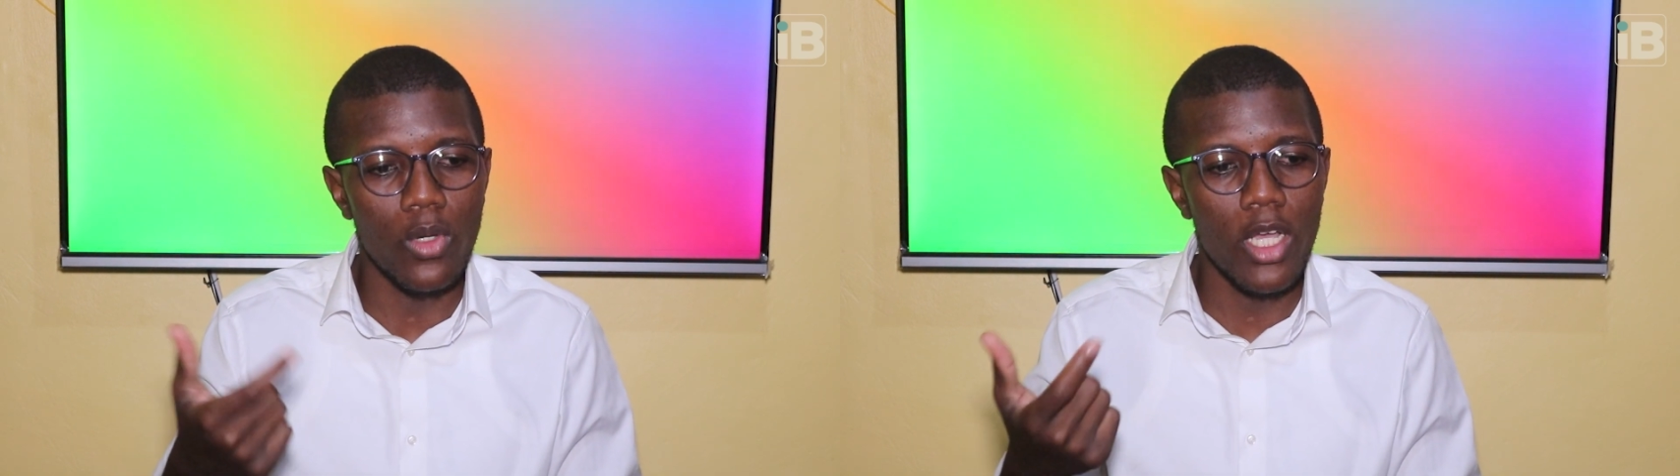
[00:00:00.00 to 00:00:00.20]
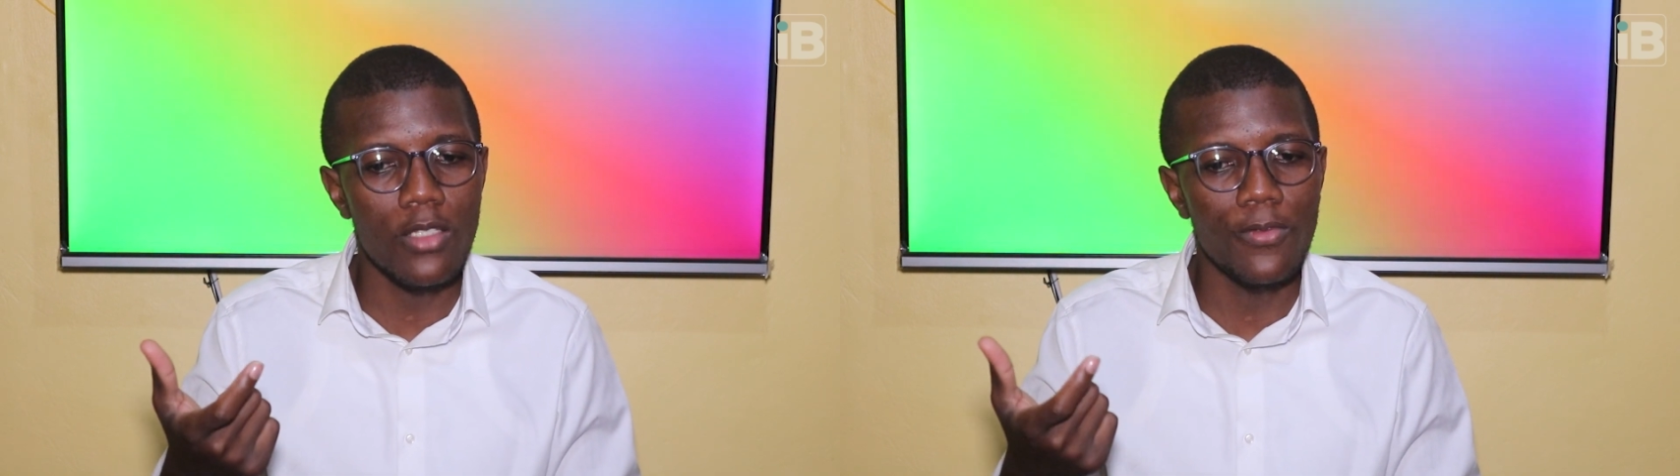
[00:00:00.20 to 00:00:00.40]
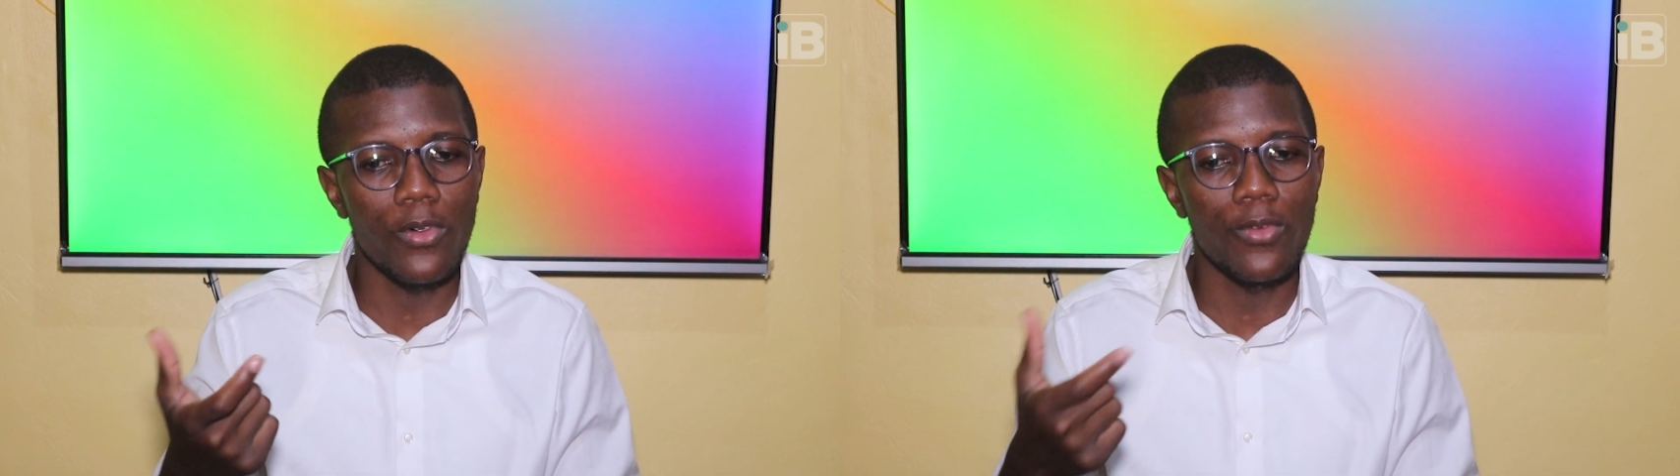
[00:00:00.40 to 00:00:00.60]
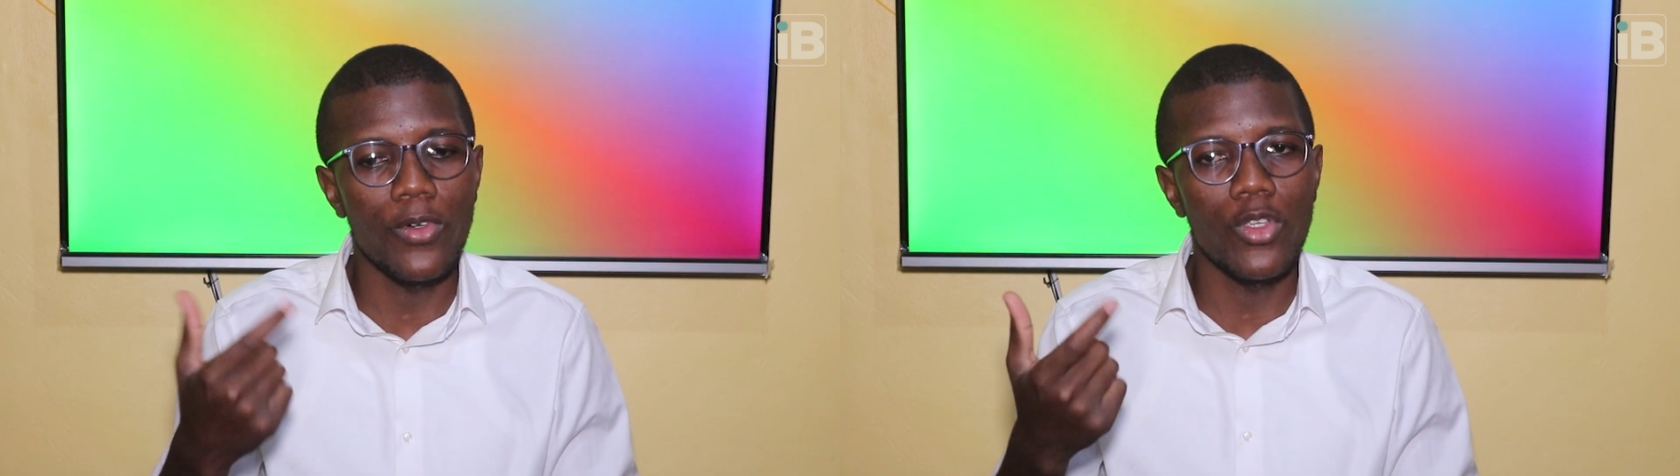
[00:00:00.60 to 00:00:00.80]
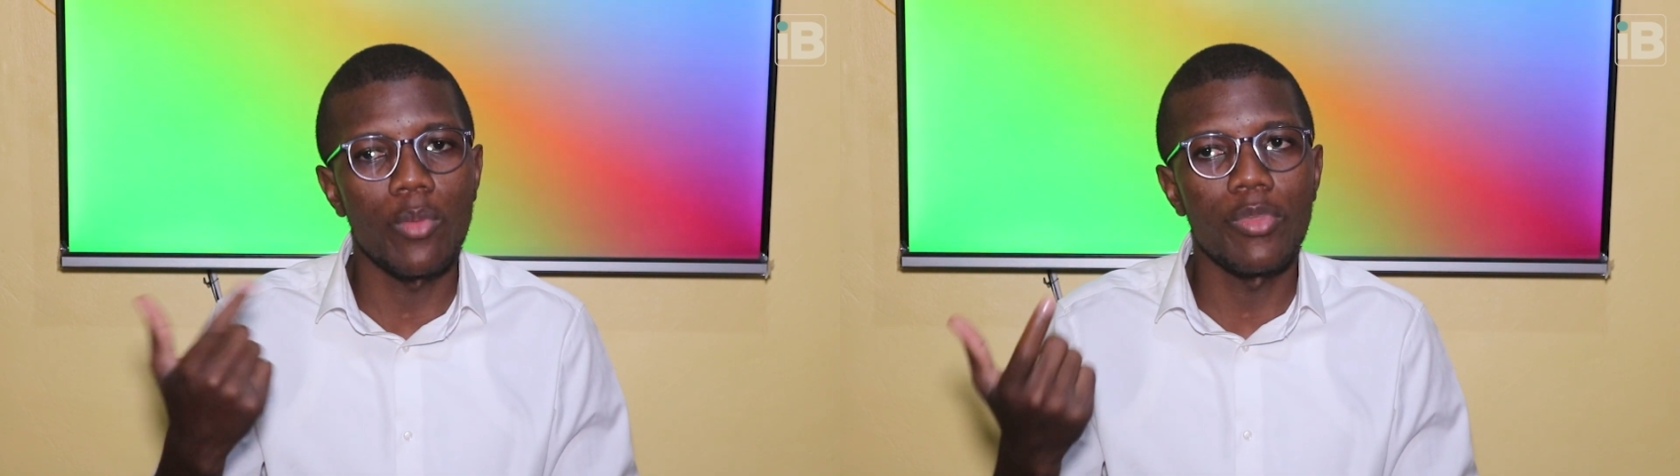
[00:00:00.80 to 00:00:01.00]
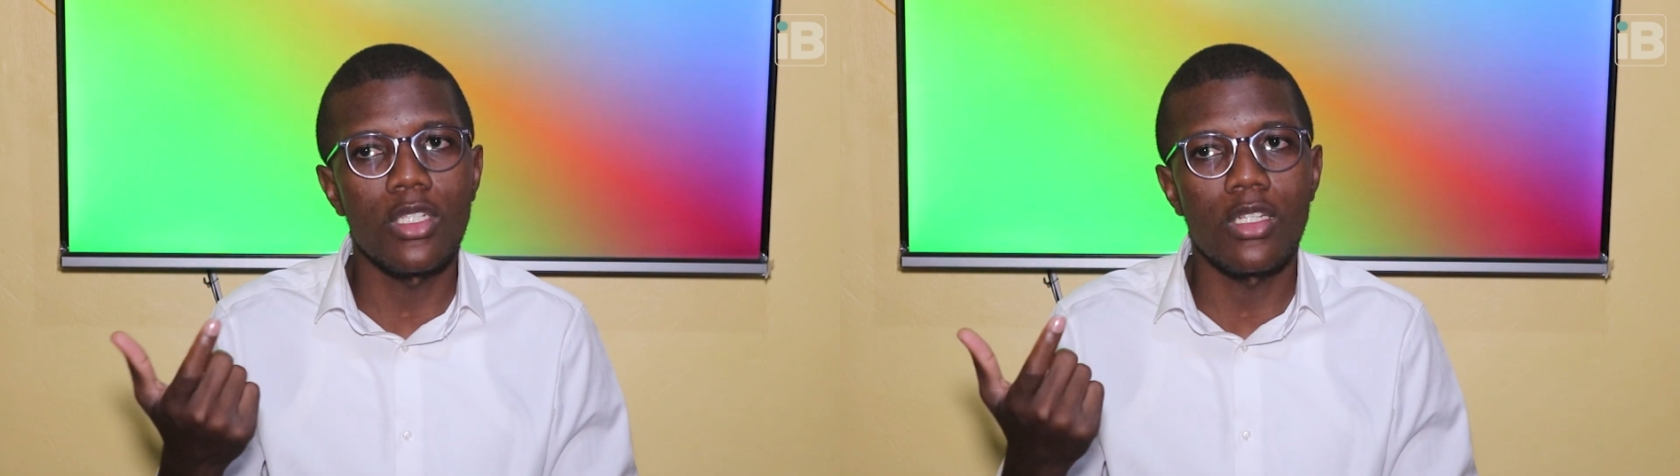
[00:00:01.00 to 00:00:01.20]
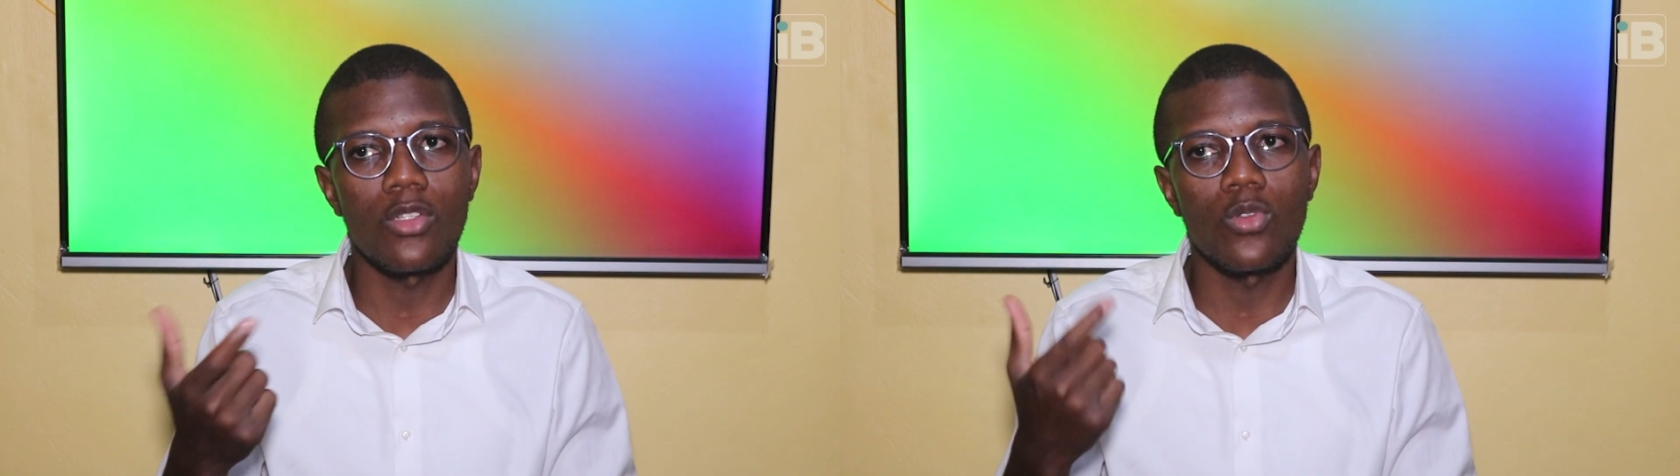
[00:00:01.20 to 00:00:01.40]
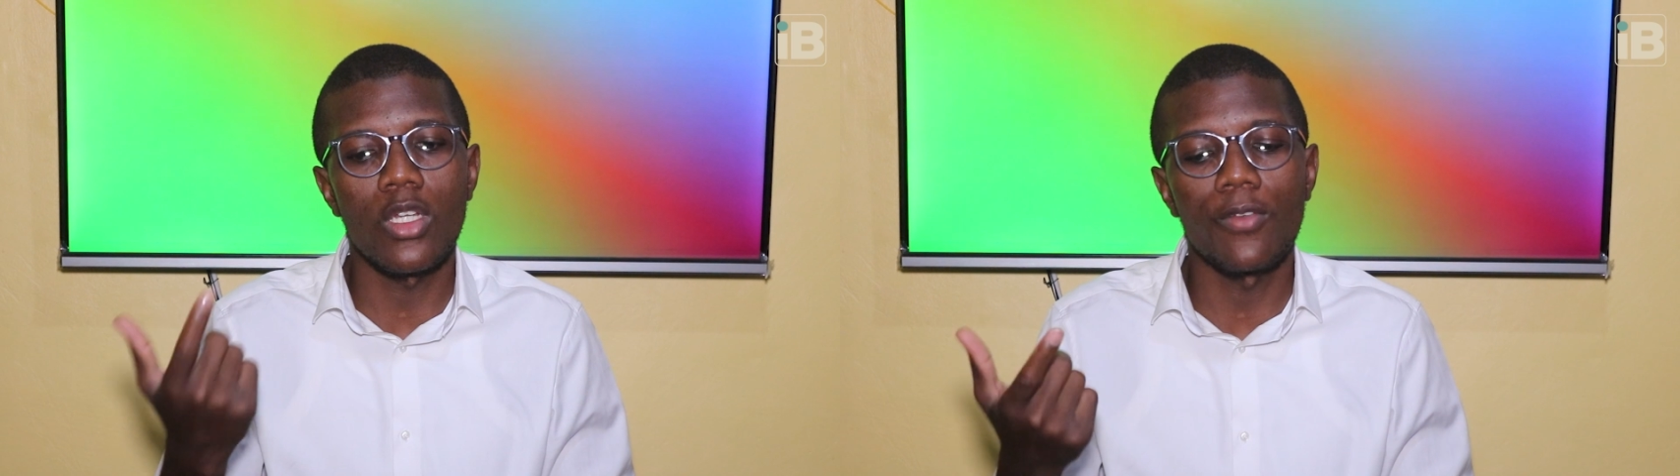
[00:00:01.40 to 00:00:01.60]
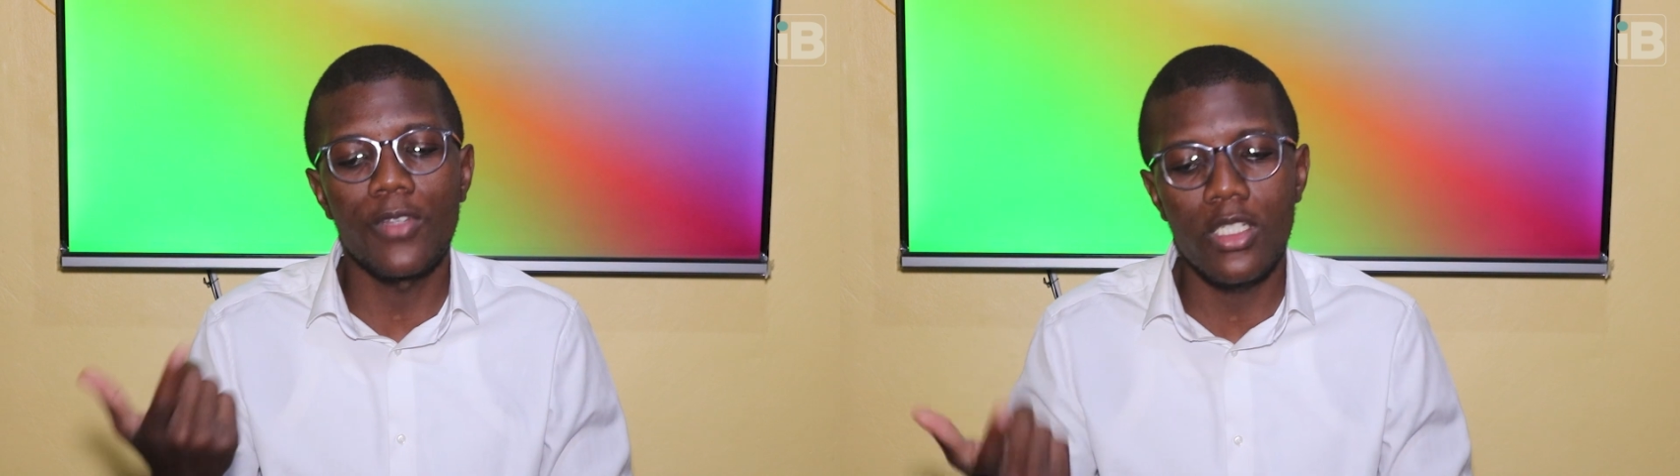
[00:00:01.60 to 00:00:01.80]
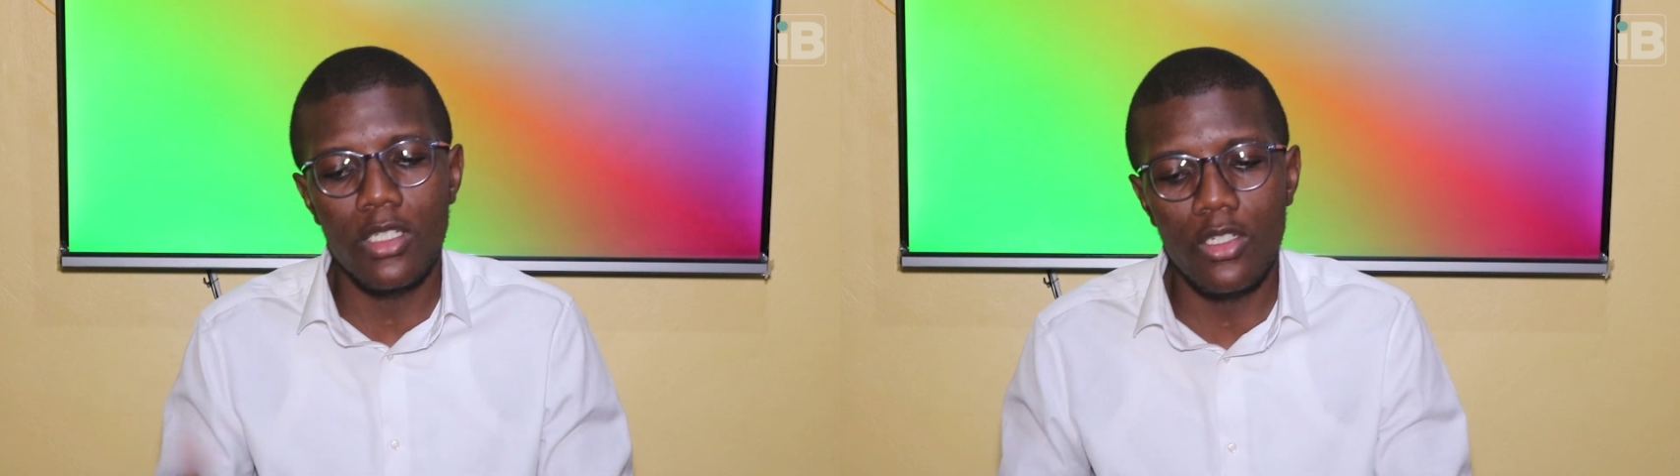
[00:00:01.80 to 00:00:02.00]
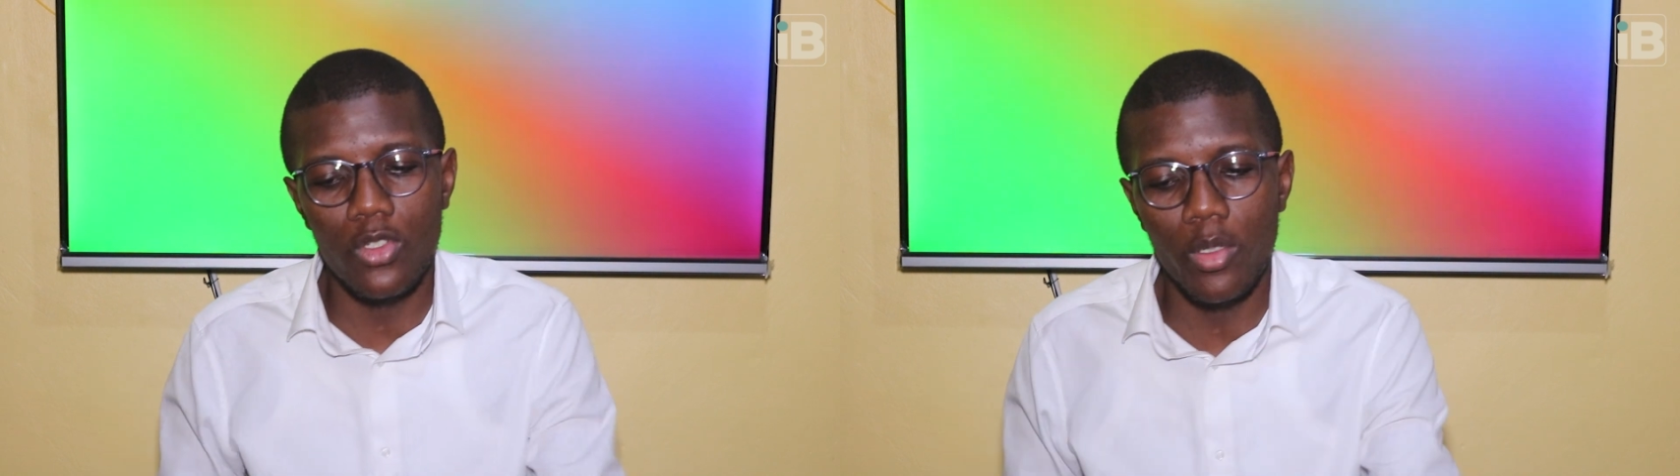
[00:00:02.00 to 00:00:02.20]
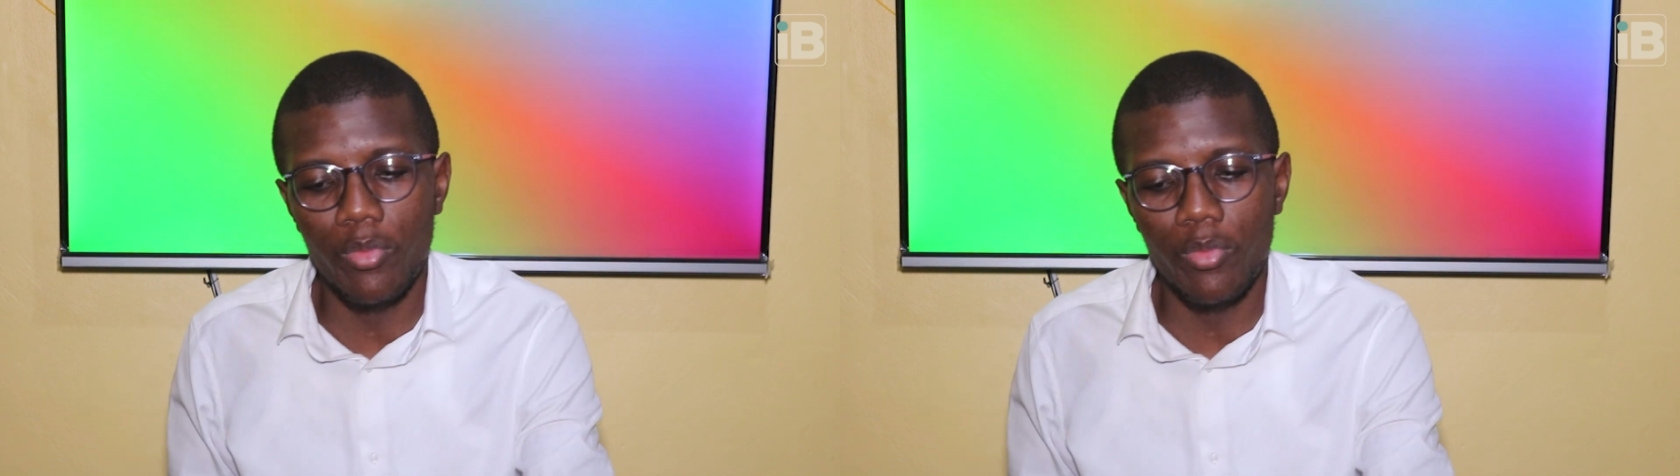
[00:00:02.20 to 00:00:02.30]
ask for your business, to reinvest into your